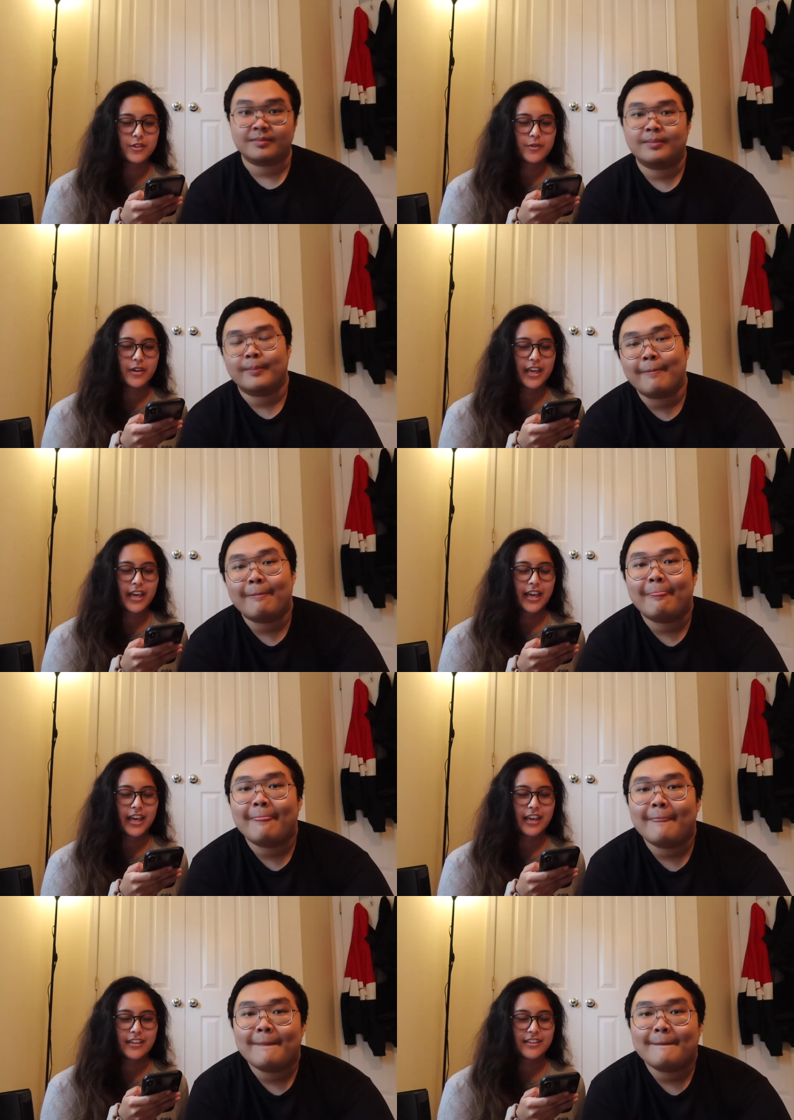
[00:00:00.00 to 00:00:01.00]
Speaker 1: do I
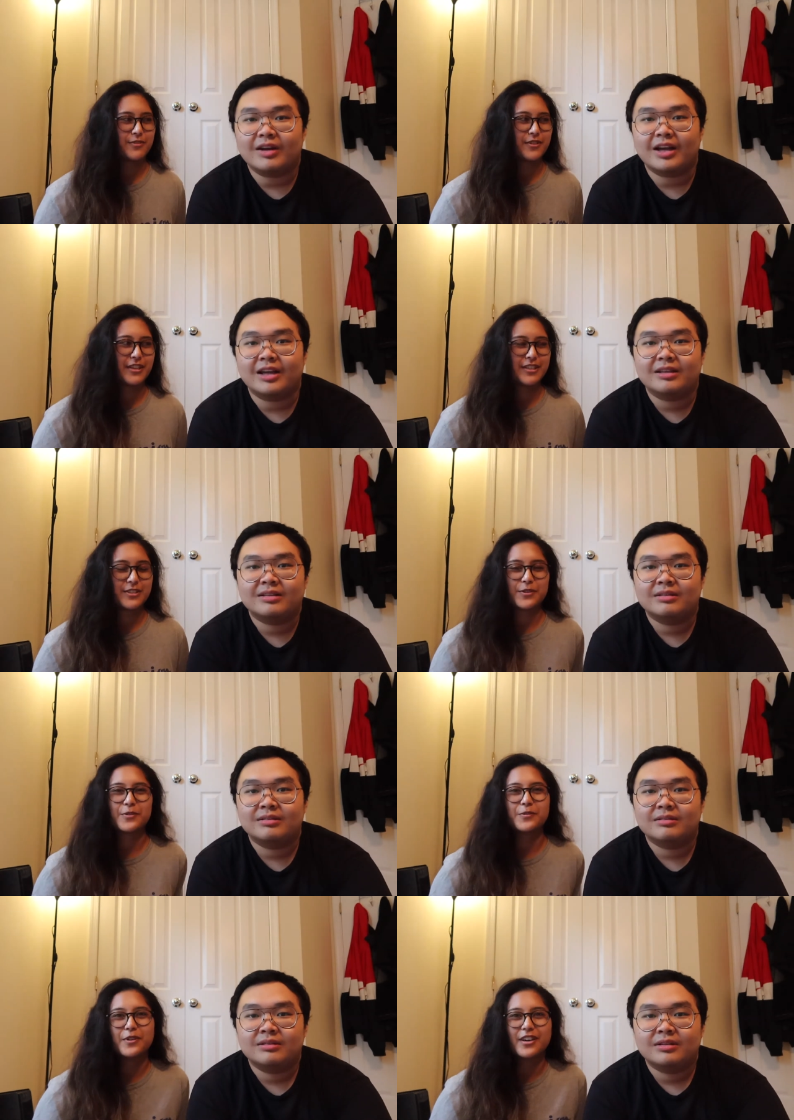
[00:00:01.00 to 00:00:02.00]
hate? Okay. Three,
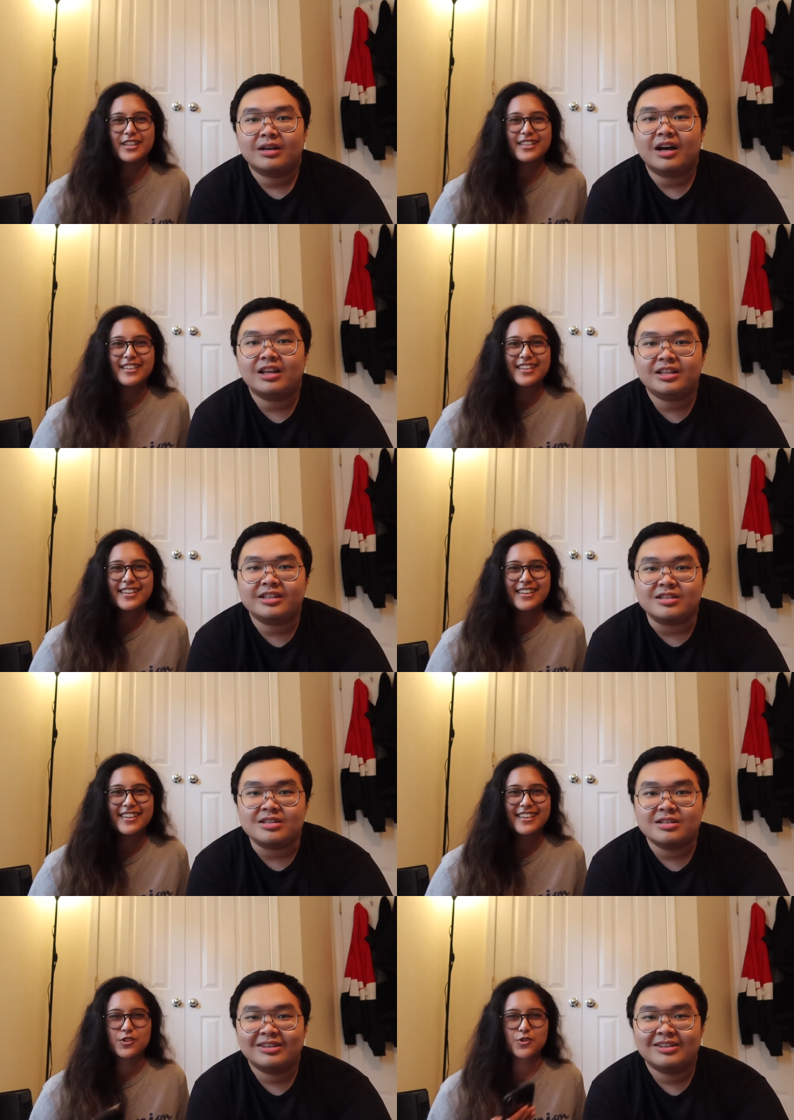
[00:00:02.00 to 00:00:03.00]
two, one. Onions.
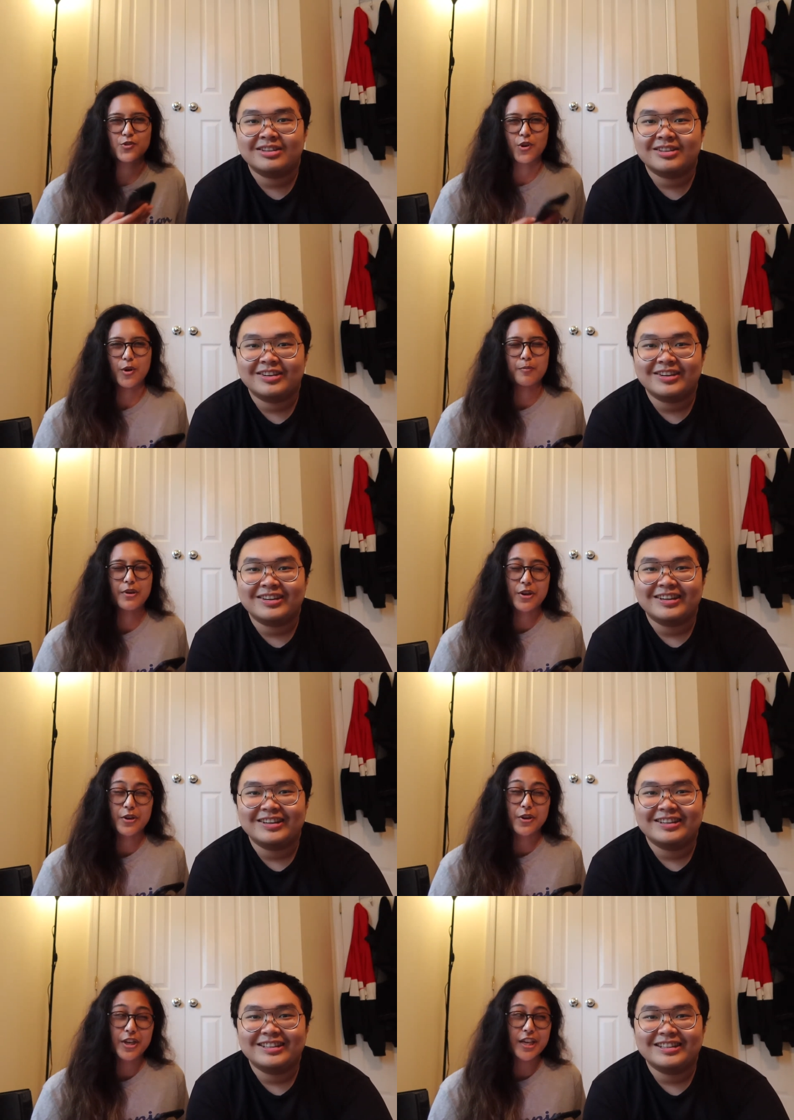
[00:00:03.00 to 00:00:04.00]

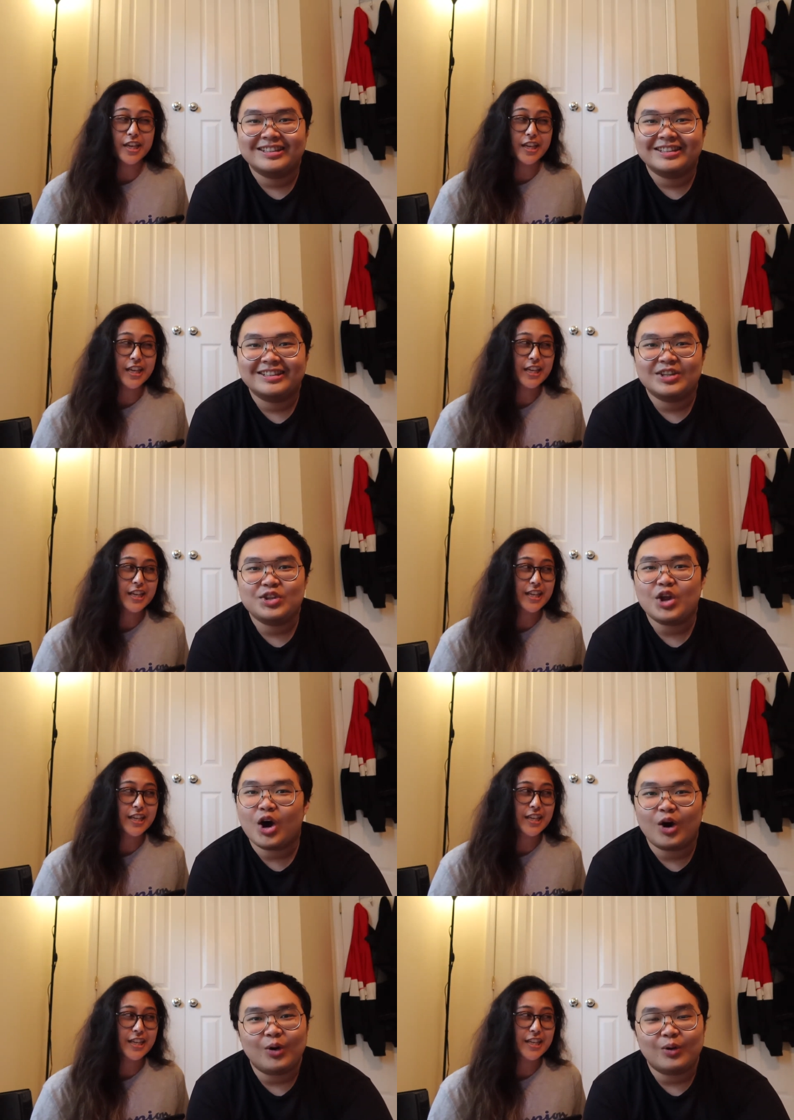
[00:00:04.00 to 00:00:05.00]
Strawberries.
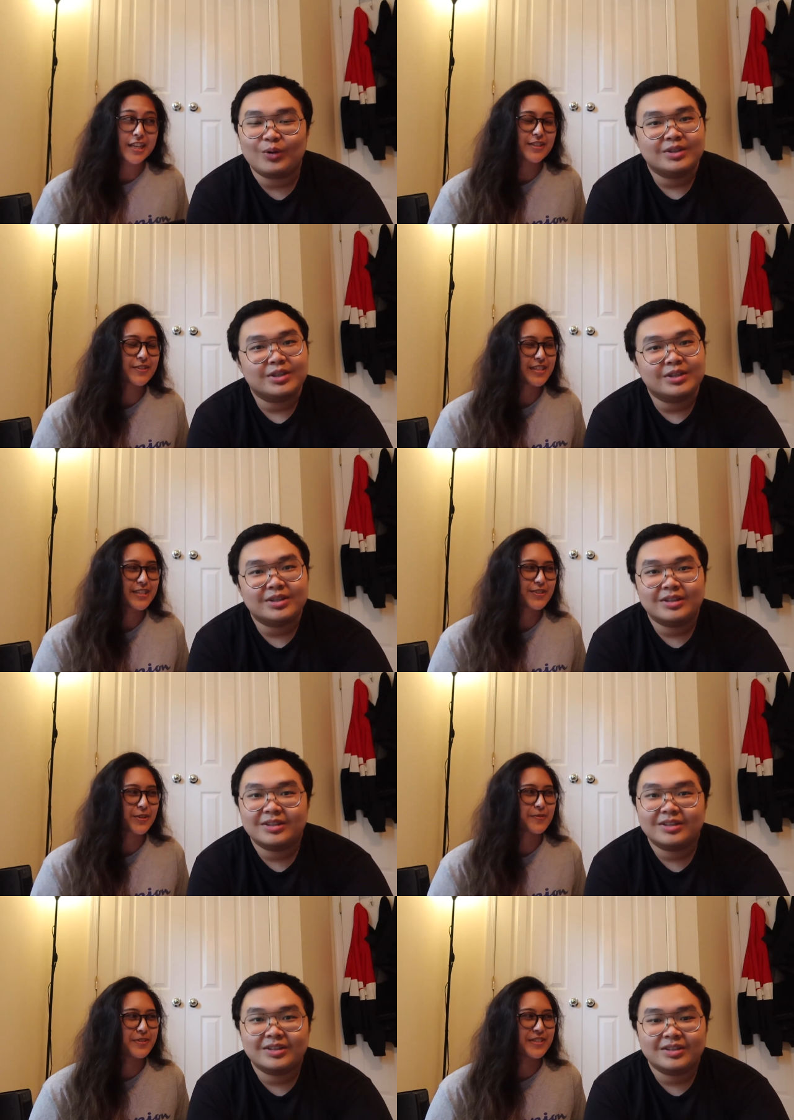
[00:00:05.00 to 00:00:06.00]
Speaker 2: No.
Speaker 1: You don't eat
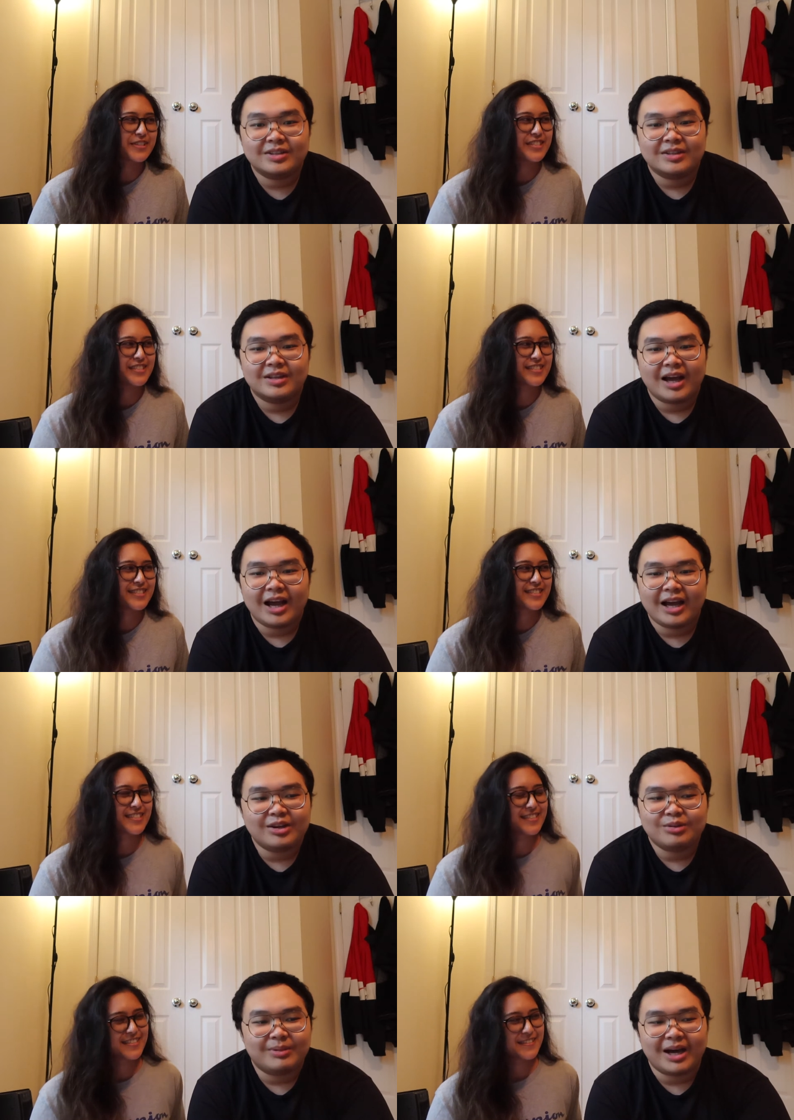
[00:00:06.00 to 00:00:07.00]
strawberries.
Speaker 2: I
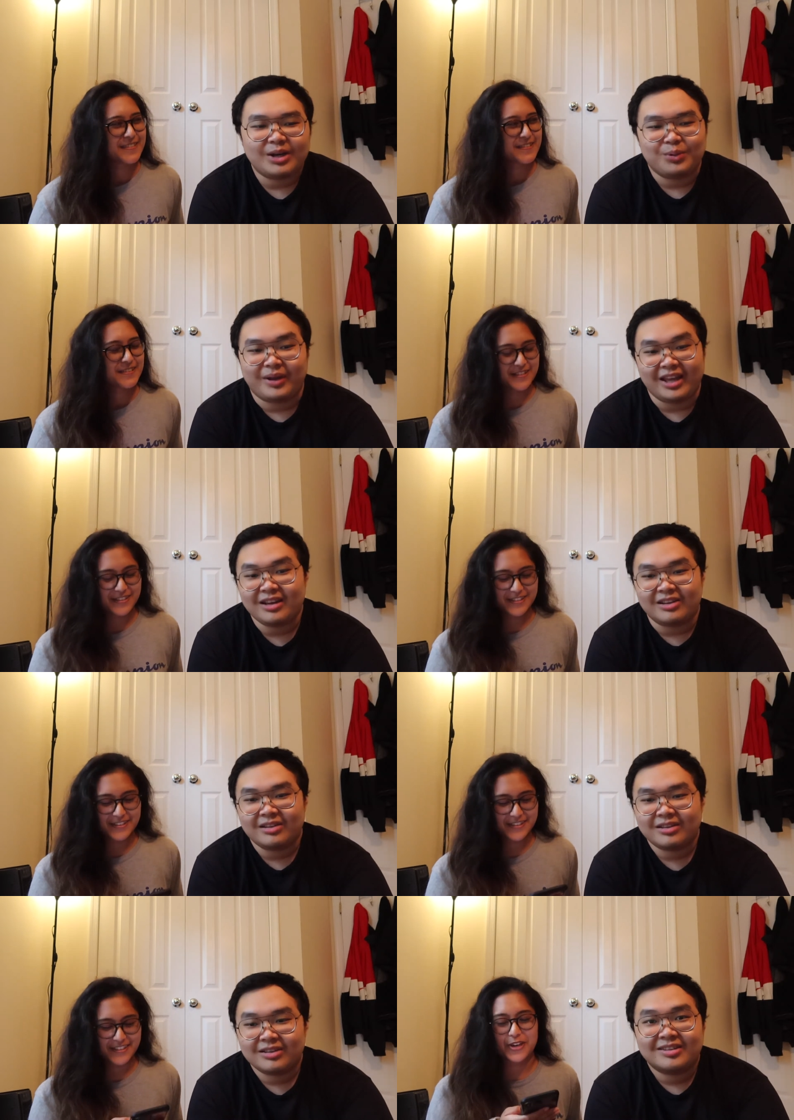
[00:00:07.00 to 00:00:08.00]
know, but I don't hate it.
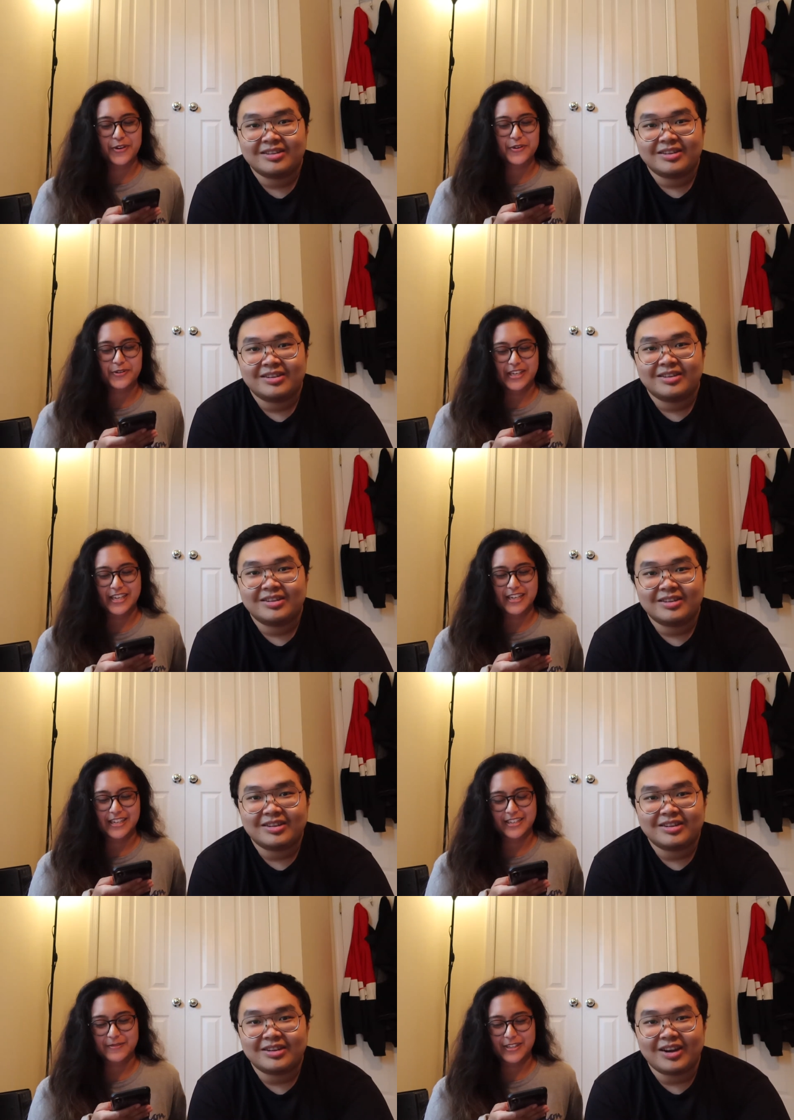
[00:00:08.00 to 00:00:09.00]
Speaker 1: I know you'll eat it,
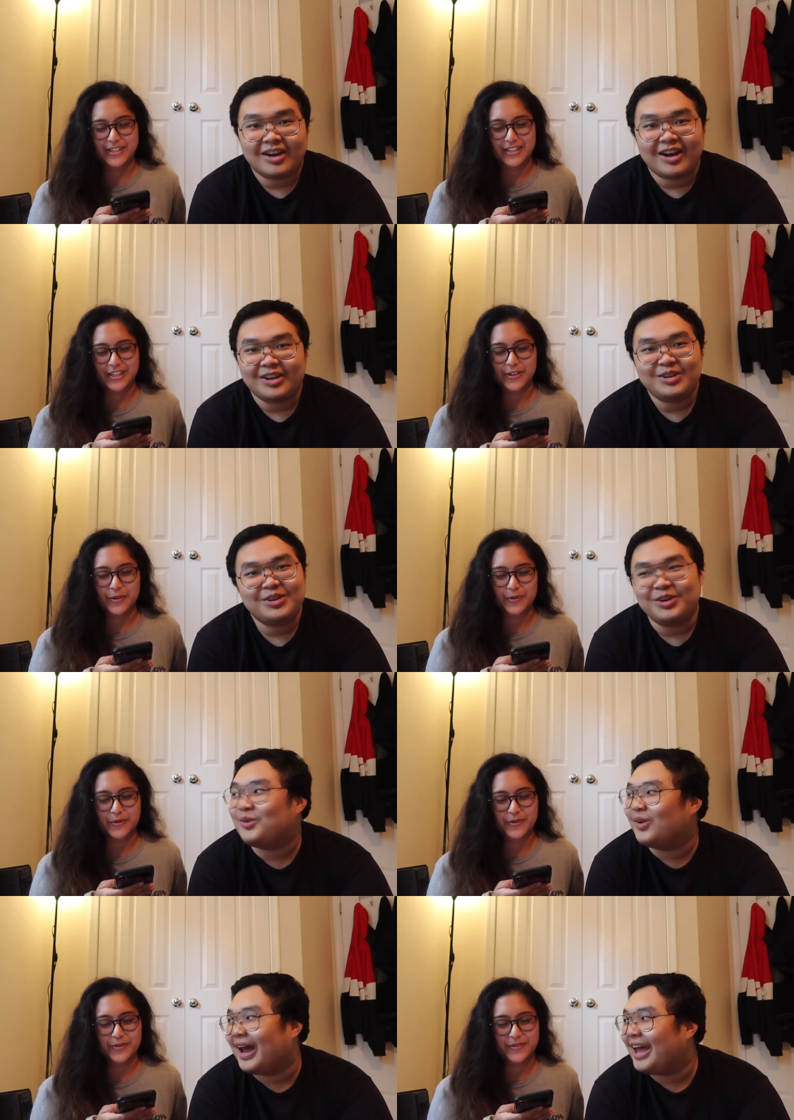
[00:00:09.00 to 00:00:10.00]
but you, uh, you don't, don't know
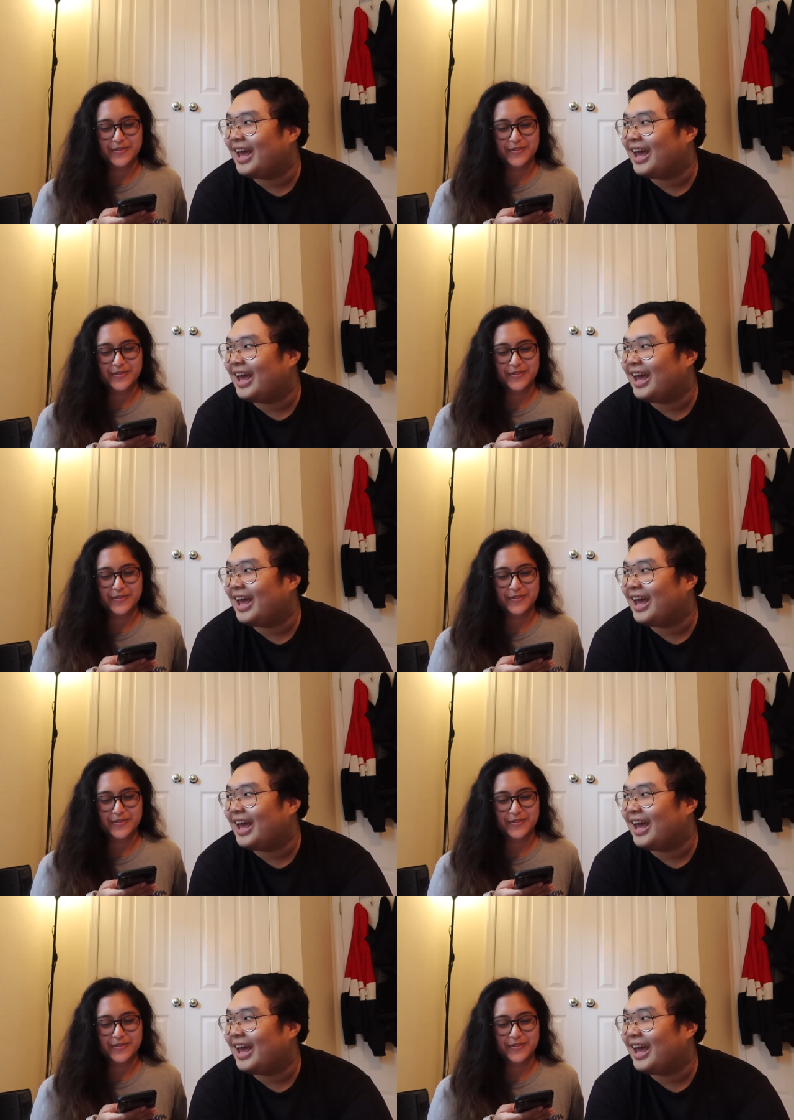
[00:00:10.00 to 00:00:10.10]
what I